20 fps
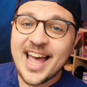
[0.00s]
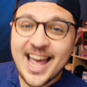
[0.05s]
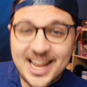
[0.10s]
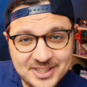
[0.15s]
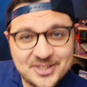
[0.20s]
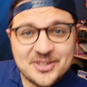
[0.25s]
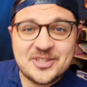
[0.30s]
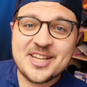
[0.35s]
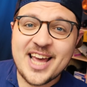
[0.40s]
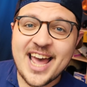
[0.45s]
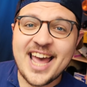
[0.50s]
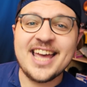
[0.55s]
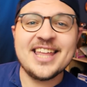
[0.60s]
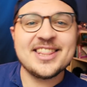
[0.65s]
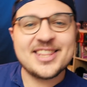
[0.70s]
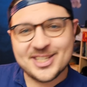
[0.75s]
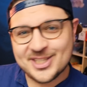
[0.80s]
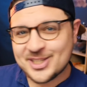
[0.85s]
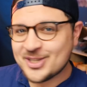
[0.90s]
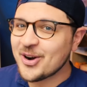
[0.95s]
And today,
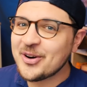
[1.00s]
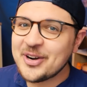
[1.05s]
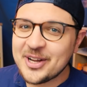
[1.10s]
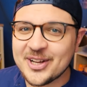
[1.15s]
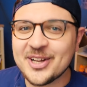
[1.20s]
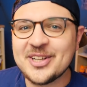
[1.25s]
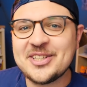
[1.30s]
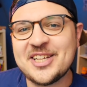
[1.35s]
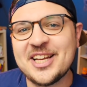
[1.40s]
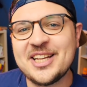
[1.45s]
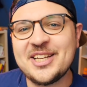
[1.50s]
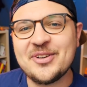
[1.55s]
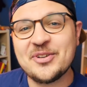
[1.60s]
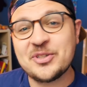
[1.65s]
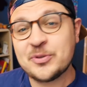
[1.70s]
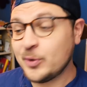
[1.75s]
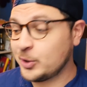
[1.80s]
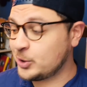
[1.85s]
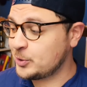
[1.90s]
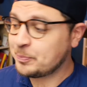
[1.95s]
the story
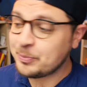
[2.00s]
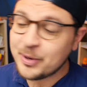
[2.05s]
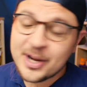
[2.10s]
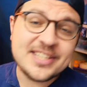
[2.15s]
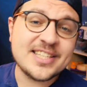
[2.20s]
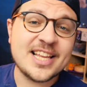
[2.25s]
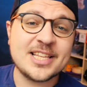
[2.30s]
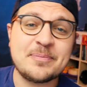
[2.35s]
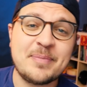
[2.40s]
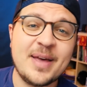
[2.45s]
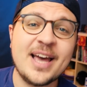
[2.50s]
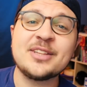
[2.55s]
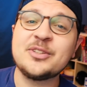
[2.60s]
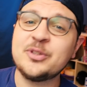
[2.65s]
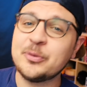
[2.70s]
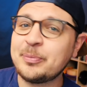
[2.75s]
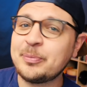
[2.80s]
continues, which brings us back to